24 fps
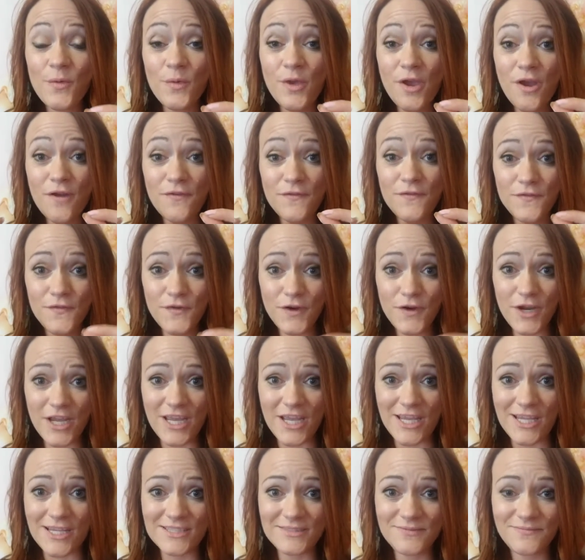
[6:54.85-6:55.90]
We are
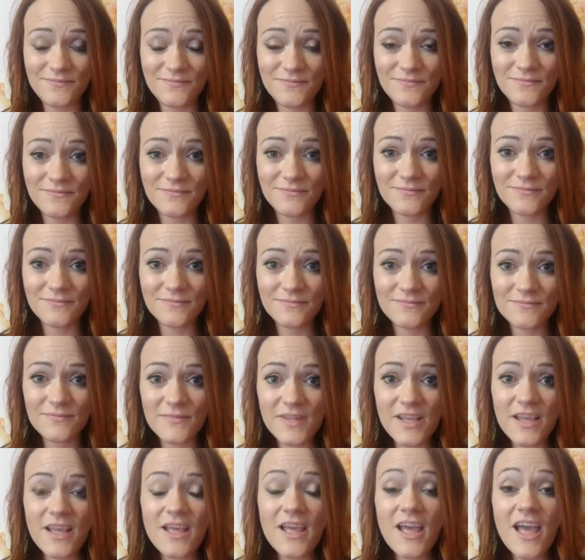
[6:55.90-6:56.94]
free.
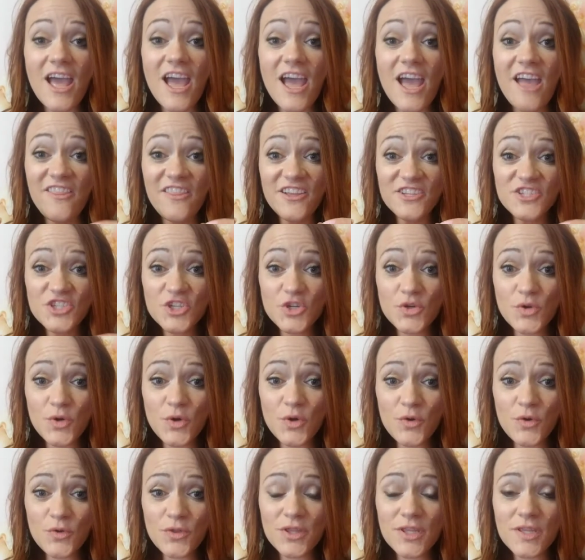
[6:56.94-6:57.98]
And the
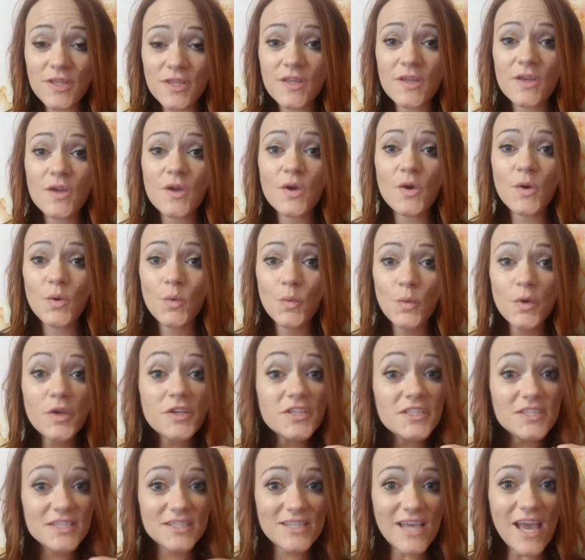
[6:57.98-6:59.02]
truth will
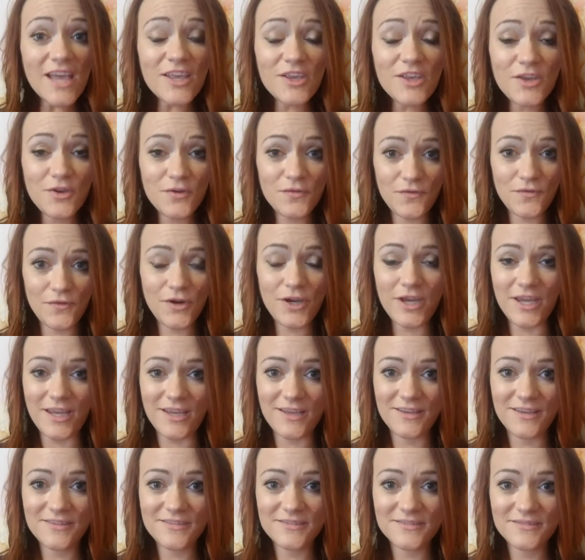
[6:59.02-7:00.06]
set you
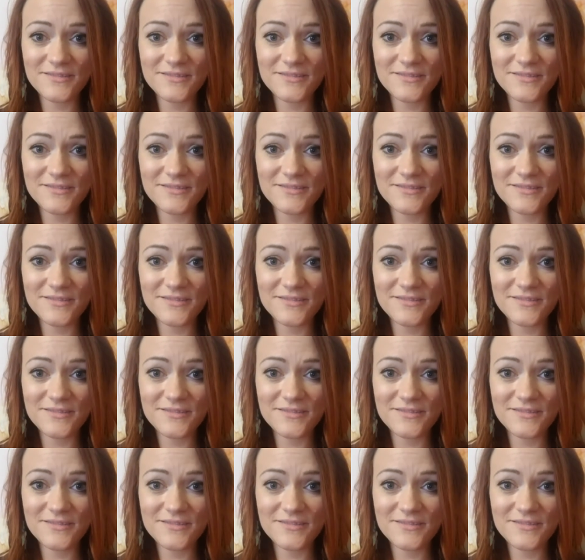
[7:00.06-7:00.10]
free.